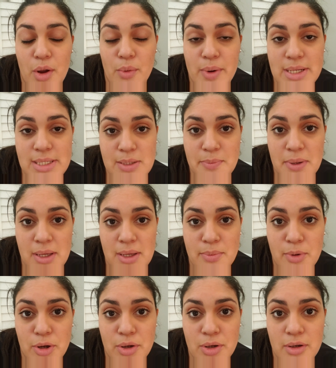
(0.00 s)
a recipe
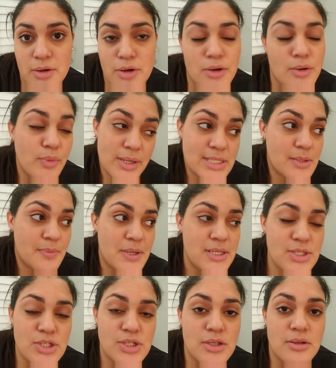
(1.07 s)
book or
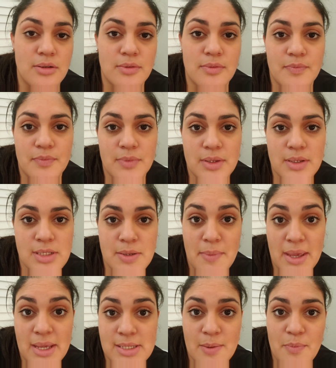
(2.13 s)
recipes to, to
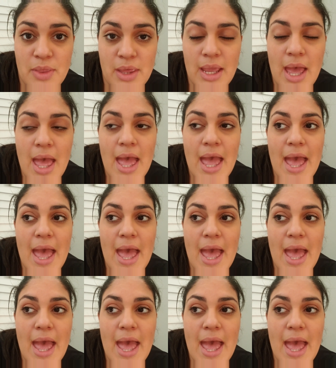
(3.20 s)
make something.